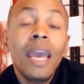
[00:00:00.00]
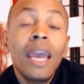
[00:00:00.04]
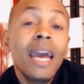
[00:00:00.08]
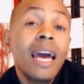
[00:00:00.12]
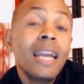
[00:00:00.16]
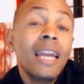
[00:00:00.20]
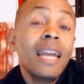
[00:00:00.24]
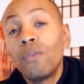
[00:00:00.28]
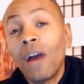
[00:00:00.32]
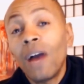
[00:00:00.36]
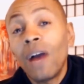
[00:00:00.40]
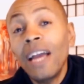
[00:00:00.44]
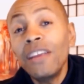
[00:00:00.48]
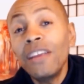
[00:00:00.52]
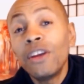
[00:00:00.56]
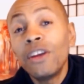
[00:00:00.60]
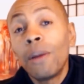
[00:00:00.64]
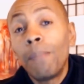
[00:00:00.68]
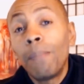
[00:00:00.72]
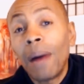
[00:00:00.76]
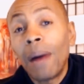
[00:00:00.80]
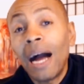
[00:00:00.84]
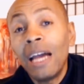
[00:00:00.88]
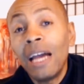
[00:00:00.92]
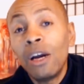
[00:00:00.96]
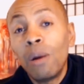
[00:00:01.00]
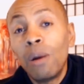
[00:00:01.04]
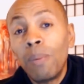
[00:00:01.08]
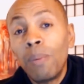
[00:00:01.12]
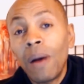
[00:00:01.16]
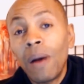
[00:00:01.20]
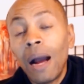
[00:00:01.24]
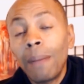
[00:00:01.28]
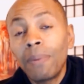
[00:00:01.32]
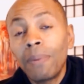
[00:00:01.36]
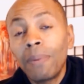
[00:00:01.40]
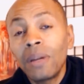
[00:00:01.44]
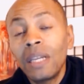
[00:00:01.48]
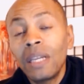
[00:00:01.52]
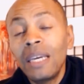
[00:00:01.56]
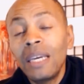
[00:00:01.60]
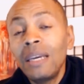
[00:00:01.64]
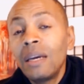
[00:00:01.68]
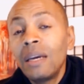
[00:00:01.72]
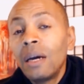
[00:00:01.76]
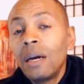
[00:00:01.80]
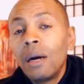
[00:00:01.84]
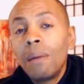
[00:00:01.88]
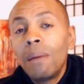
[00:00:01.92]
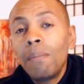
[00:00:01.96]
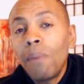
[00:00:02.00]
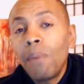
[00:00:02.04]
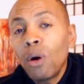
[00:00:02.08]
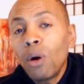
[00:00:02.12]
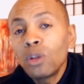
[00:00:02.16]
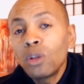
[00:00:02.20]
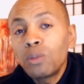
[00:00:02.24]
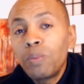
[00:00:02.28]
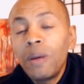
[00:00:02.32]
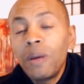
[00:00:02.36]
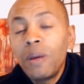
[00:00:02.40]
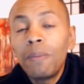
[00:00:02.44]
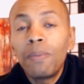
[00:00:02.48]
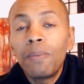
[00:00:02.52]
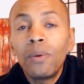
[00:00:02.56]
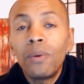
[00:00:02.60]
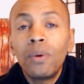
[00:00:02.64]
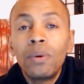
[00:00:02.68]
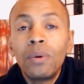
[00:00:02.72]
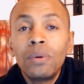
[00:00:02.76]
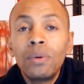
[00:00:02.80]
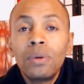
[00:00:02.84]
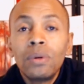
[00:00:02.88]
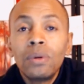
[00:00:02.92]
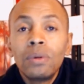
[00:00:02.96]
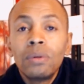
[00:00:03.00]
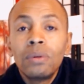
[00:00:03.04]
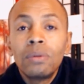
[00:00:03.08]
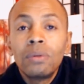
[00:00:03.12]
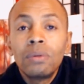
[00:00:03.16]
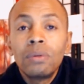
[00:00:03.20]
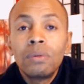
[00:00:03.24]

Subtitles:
And if you write your bio properly, most people